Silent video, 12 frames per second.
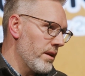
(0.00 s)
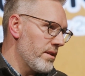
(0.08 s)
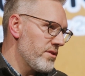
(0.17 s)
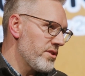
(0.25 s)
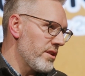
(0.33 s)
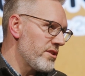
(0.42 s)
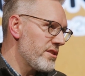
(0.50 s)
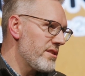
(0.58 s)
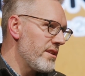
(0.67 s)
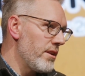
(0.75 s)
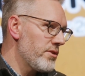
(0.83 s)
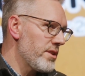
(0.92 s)

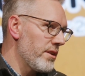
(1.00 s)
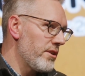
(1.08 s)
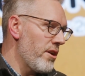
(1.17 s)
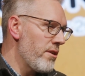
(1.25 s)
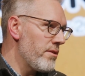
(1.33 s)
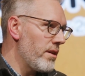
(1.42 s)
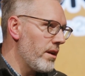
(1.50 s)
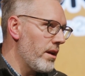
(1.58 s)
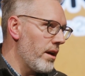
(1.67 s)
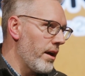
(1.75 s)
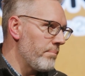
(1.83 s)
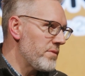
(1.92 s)
So don't
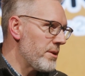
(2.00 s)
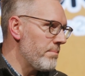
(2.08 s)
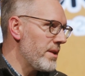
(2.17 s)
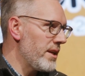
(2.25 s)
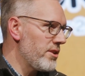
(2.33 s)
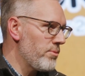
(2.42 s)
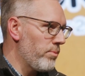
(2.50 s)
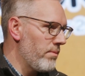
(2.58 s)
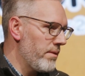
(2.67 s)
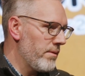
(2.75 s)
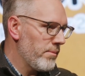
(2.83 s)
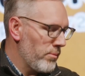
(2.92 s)
diminish
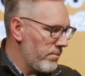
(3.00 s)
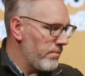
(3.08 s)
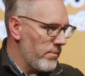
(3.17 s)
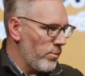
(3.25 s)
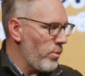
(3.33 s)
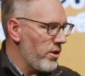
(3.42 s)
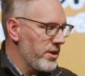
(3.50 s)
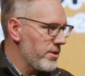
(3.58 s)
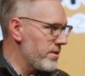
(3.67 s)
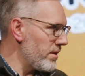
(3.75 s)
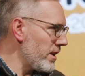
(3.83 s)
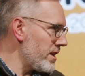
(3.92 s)
what
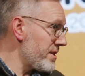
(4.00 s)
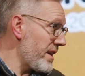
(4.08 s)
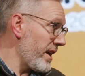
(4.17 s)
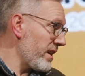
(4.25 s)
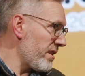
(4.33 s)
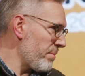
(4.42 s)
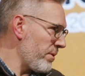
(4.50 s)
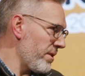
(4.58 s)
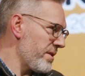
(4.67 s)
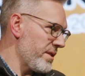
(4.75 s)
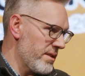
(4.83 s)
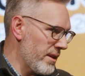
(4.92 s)
you're saying to the
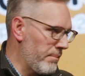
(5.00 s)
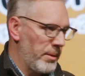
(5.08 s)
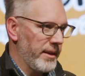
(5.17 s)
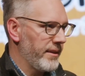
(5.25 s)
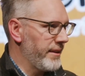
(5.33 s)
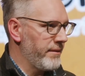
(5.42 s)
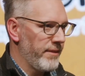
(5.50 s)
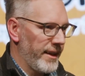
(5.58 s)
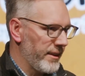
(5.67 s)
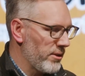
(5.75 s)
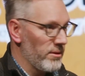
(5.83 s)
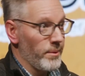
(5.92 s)
person as completely
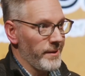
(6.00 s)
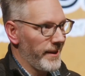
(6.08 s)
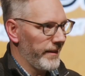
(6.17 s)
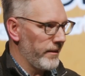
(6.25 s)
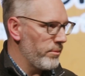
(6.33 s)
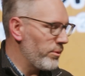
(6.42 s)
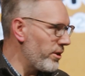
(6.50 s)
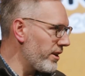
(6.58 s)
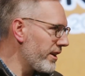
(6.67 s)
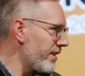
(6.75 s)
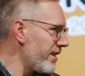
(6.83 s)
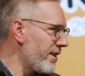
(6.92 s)
invalid, or, well, that didn't
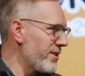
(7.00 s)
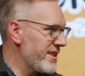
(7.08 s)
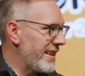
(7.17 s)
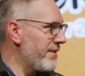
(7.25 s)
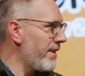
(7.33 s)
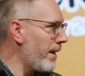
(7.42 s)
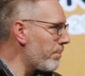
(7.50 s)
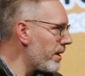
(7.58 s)
work and I'll just give up.